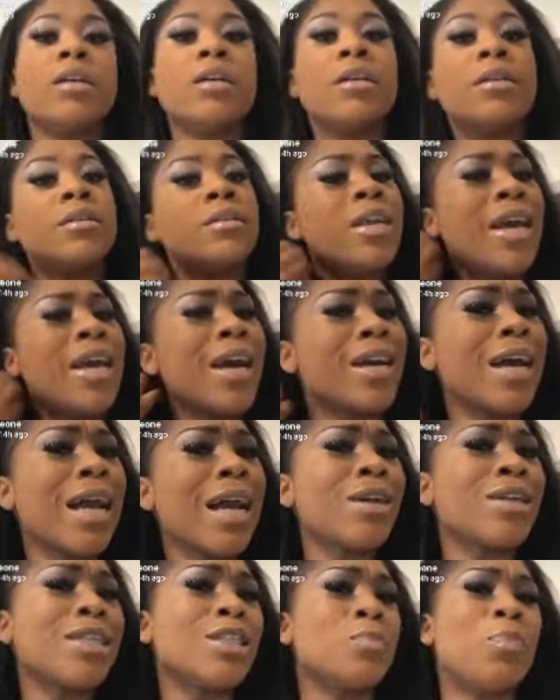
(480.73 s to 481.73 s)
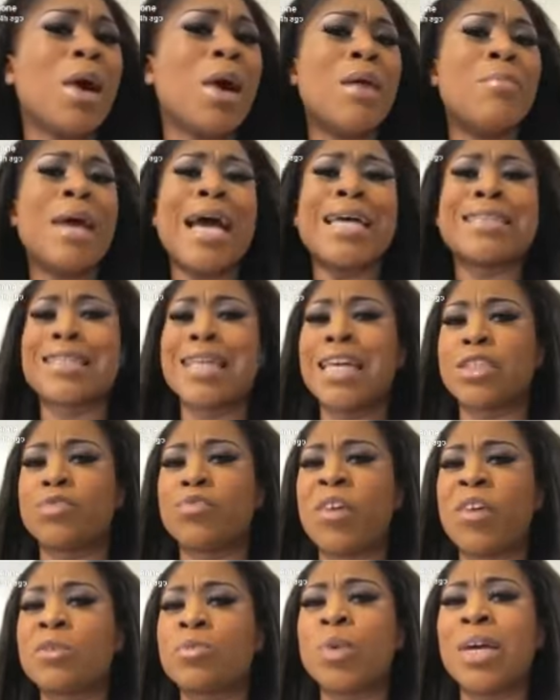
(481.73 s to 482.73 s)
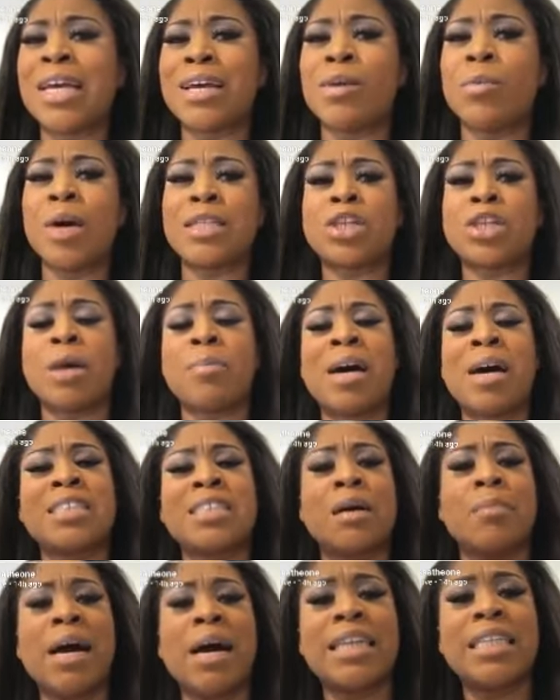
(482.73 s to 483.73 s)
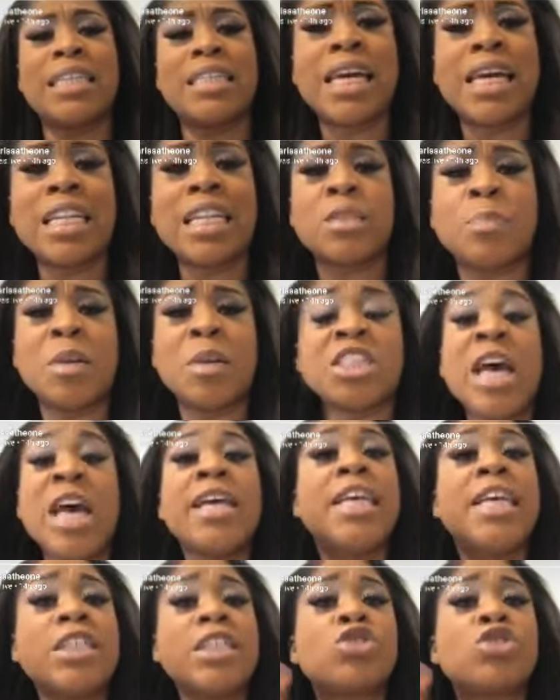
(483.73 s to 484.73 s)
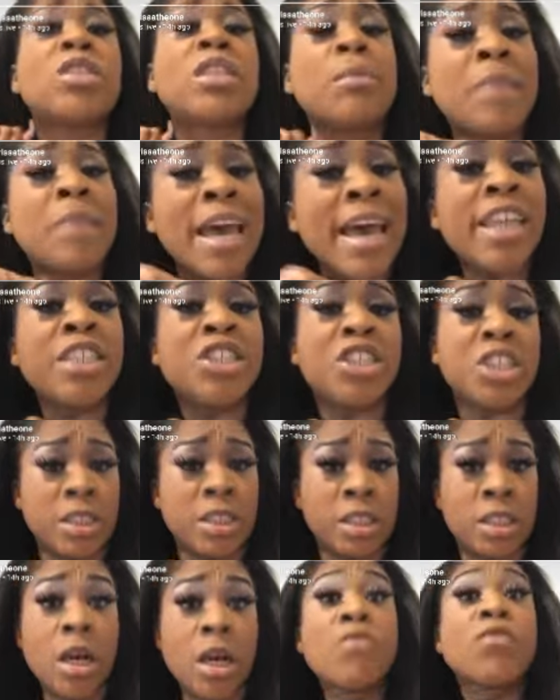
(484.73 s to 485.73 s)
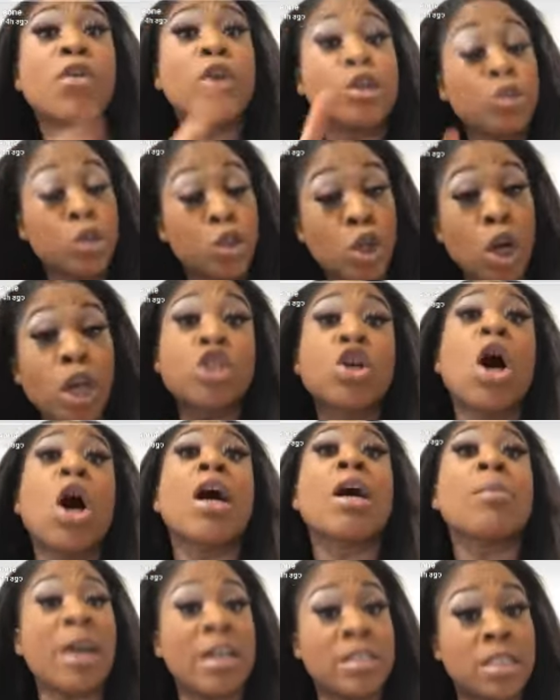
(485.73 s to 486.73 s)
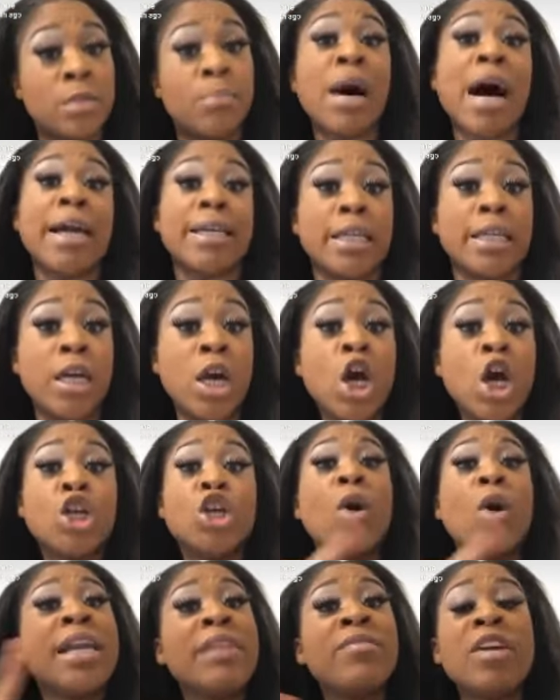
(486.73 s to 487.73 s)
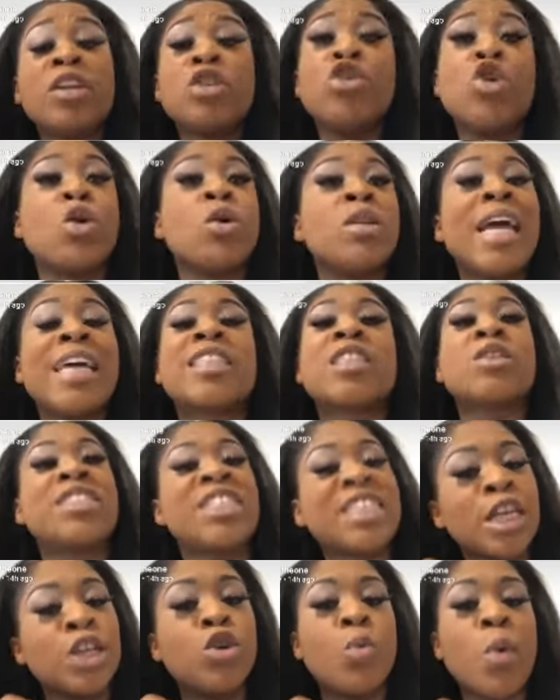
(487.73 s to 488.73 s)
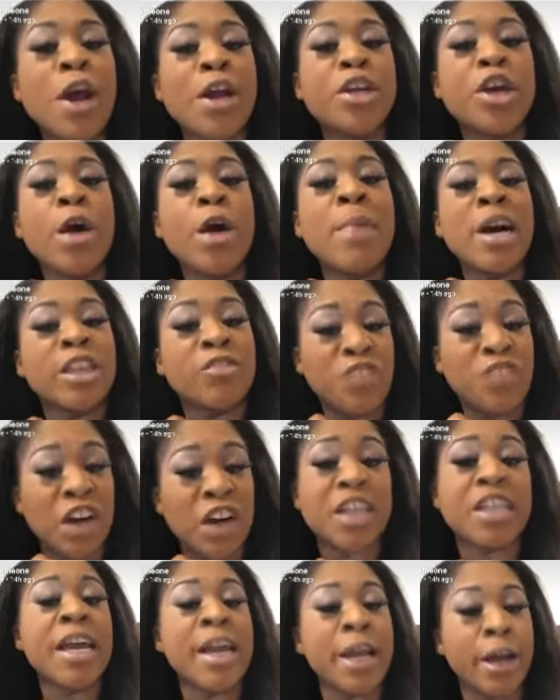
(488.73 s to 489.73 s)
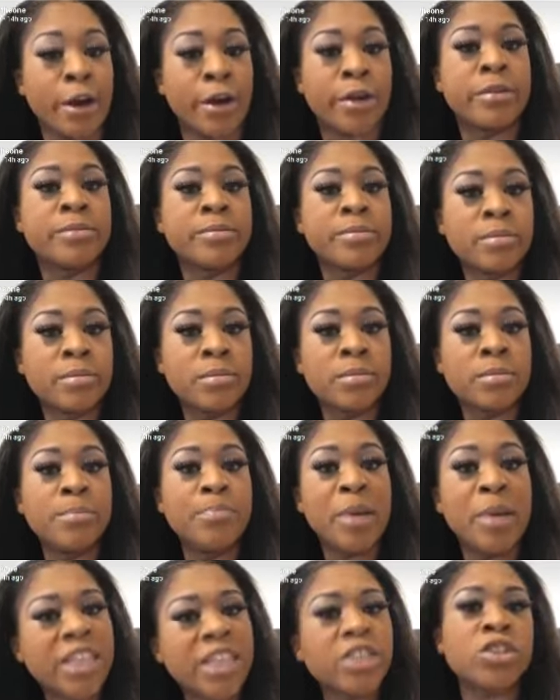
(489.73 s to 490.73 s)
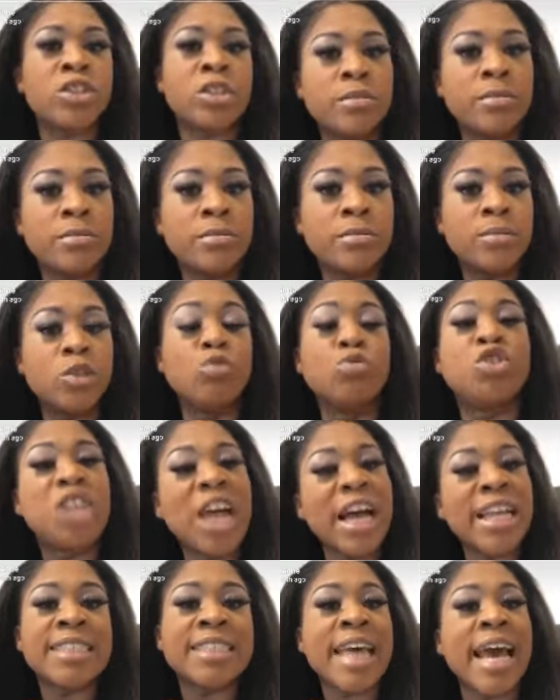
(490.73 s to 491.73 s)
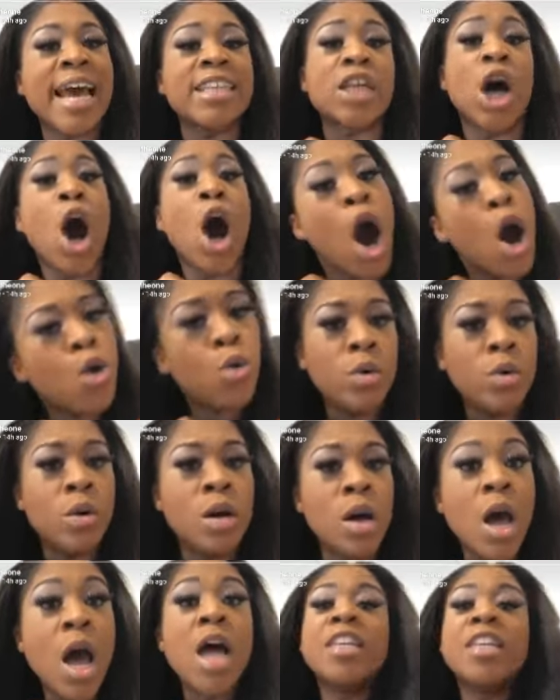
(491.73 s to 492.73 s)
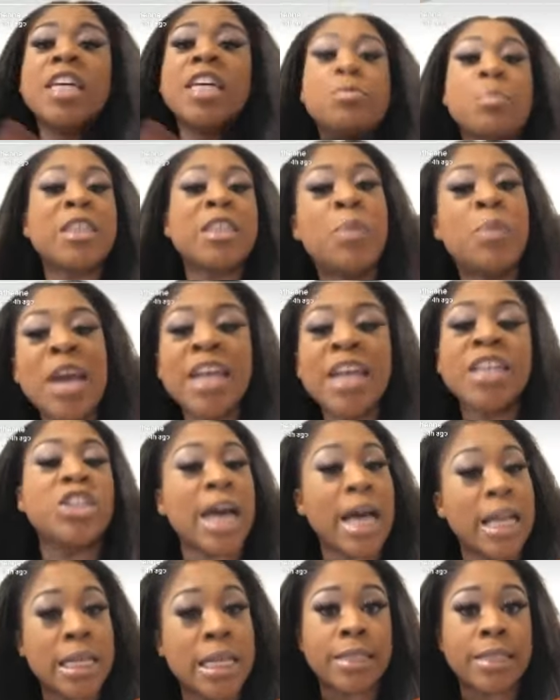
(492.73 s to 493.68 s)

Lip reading: Yeah, got on these bum ass lace front wig and want to talk about somebody jealous, bitch. Get you some edges before you start talking about somebody. You ain't even, you. Let's see you wear your motherfucking hair. Bitch, you jealous ass hoe. This bitch been jealous.